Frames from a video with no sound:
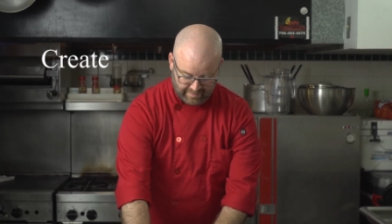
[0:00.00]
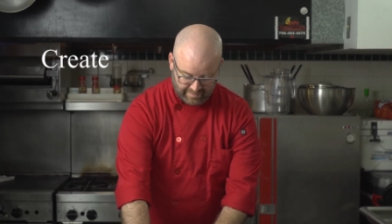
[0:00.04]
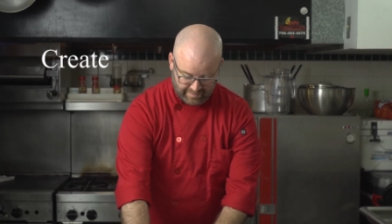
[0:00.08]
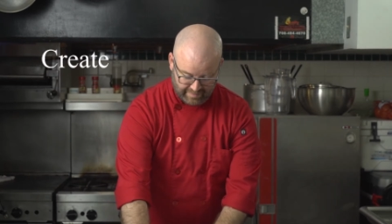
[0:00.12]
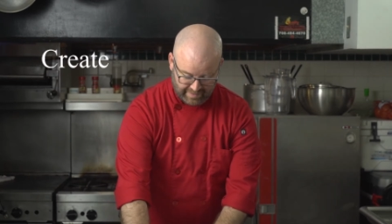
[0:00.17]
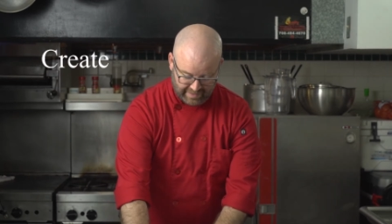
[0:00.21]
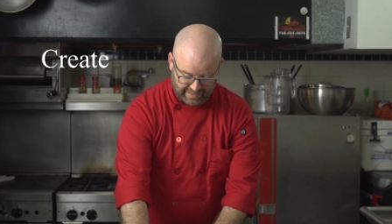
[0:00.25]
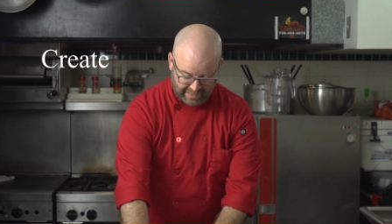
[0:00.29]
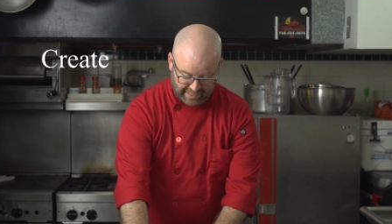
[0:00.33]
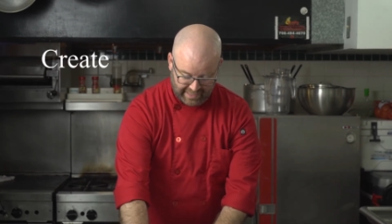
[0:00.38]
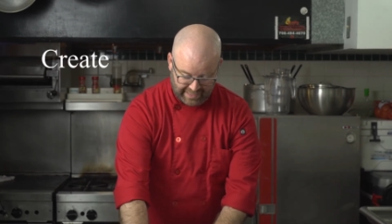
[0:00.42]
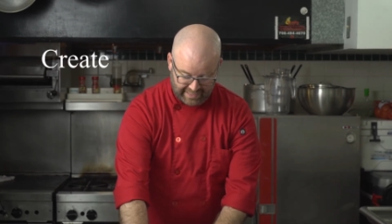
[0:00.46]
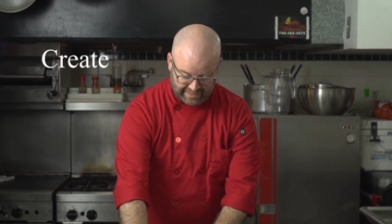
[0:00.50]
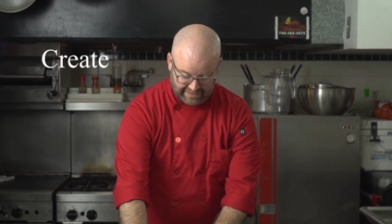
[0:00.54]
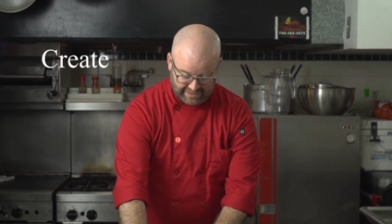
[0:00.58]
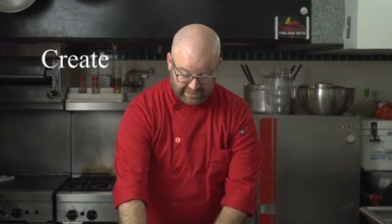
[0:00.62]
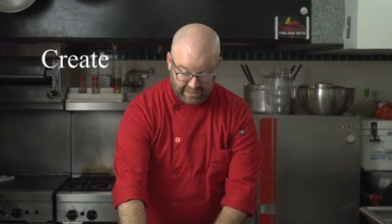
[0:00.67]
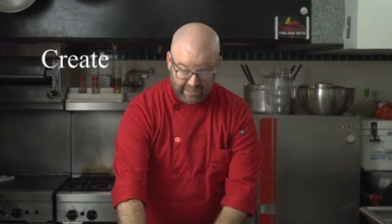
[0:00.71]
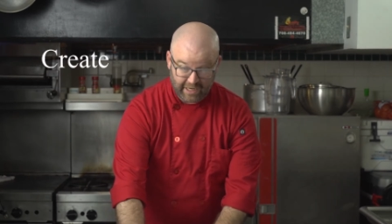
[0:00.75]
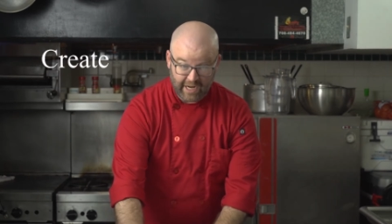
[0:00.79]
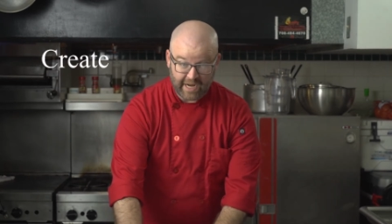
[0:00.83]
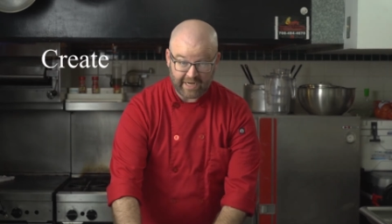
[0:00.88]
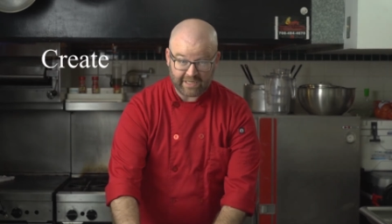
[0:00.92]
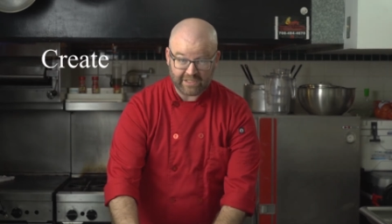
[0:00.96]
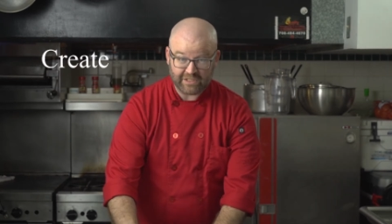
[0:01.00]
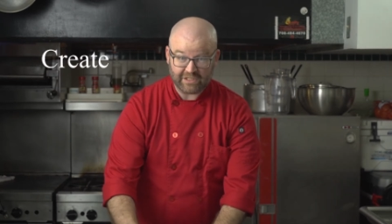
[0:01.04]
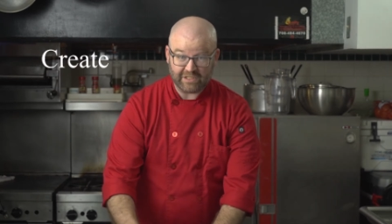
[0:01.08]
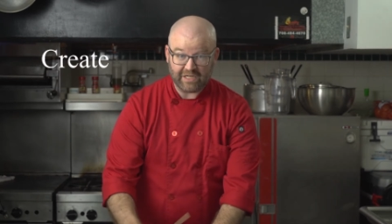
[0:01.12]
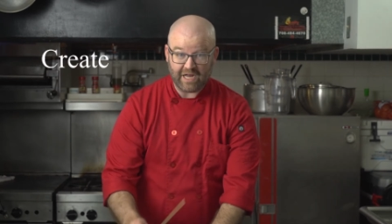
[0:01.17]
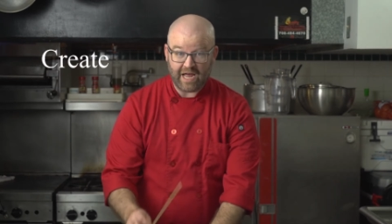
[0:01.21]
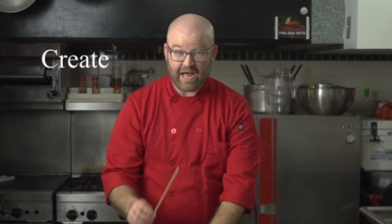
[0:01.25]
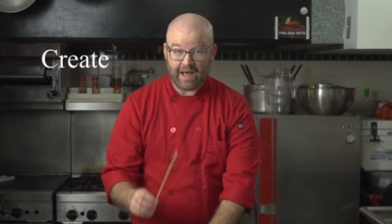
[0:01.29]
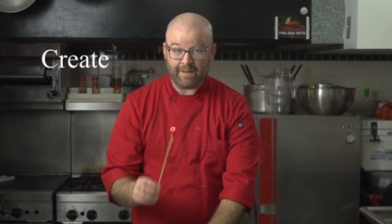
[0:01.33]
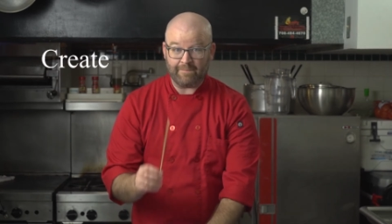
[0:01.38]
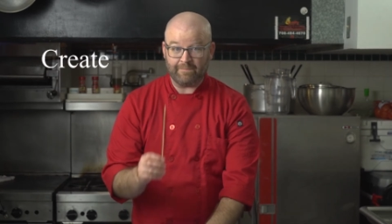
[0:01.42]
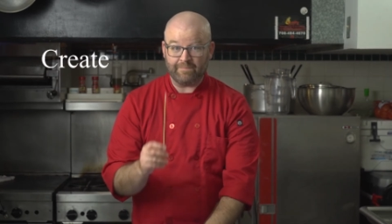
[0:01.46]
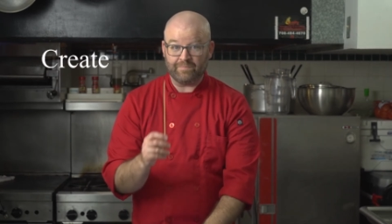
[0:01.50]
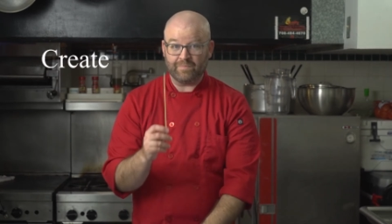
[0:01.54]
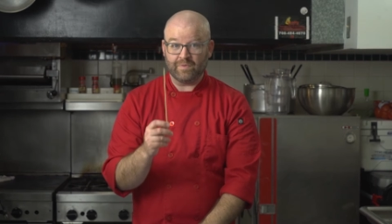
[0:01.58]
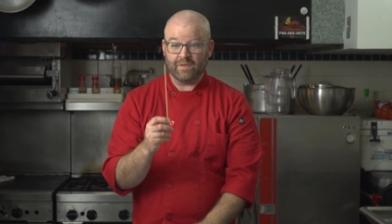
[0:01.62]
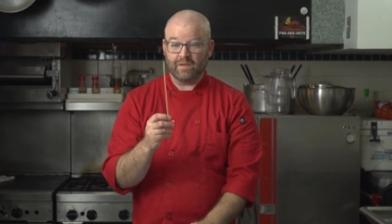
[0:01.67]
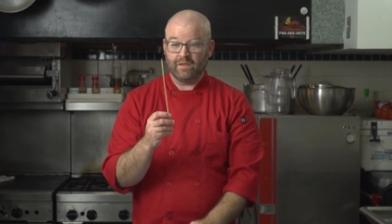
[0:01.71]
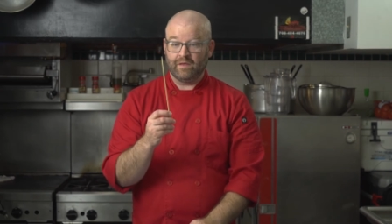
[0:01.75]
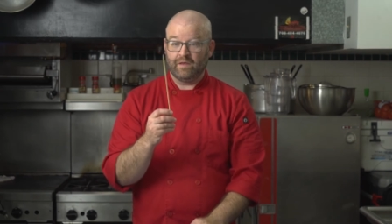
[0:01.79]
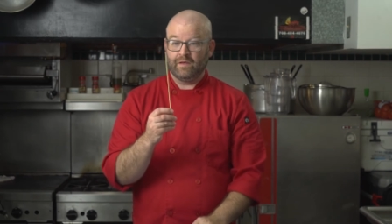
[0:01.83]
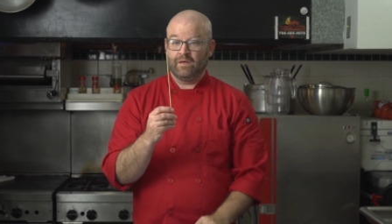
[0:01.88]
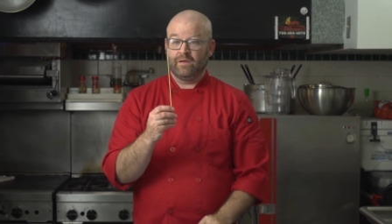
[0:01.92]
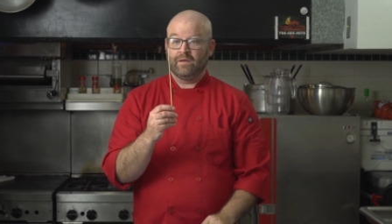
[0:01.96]
because our next step,
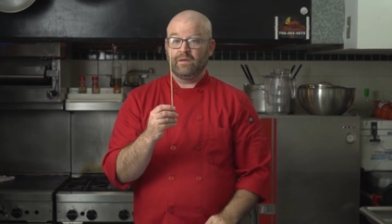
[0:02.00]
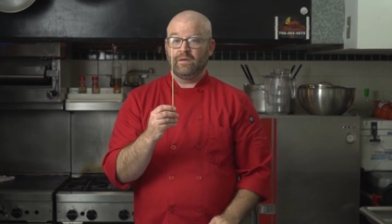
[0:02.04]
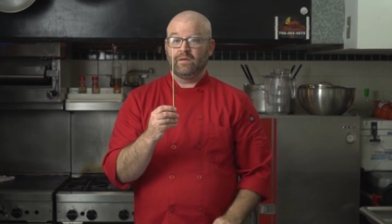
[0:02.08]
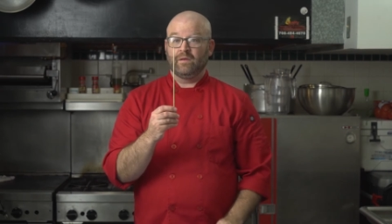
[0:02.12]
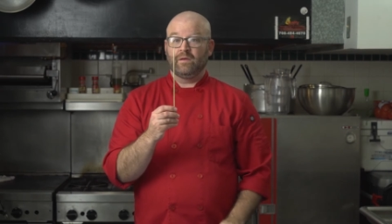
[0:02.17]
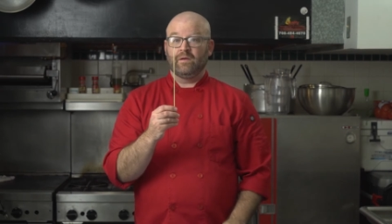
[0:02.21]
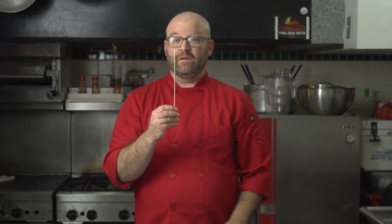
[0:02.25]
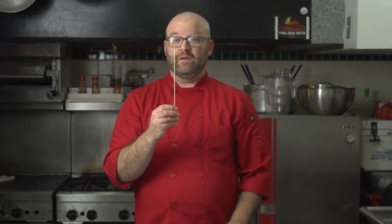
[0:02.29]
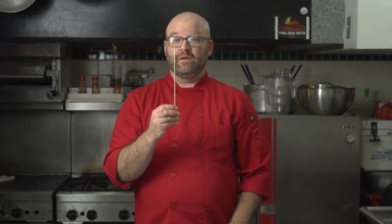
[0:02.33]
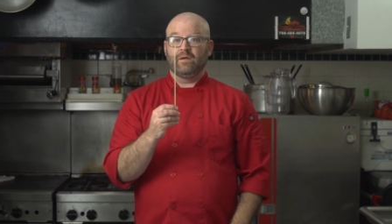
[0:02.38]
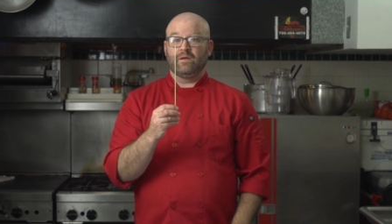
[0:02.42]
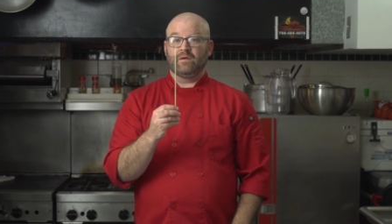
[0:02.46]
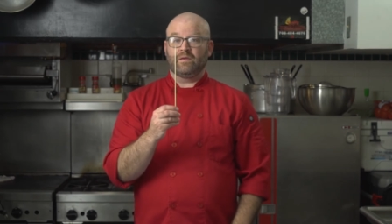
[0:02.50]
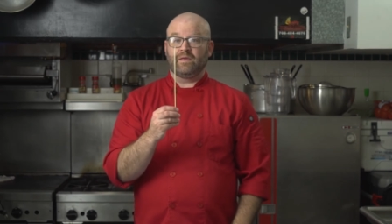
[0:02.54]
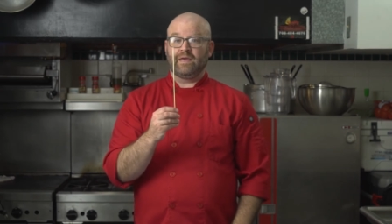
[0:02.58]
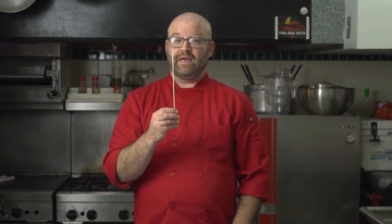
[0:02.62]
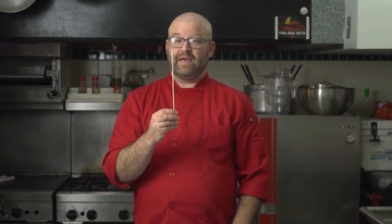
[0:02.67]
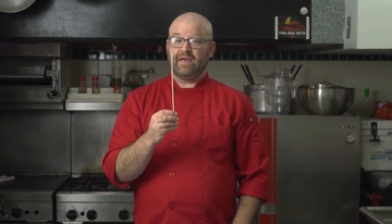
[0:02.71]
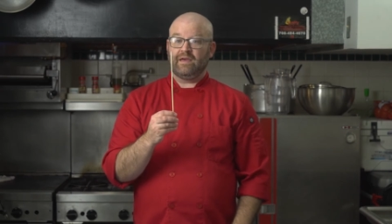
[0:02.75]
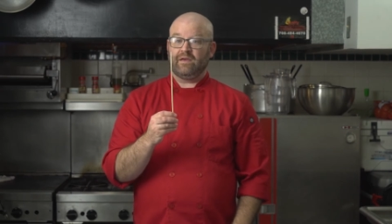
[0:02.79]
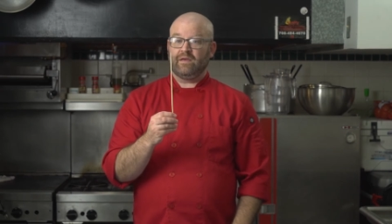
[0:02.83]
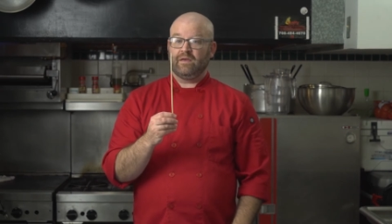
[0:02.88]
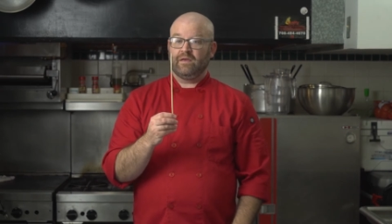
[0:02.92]
okay,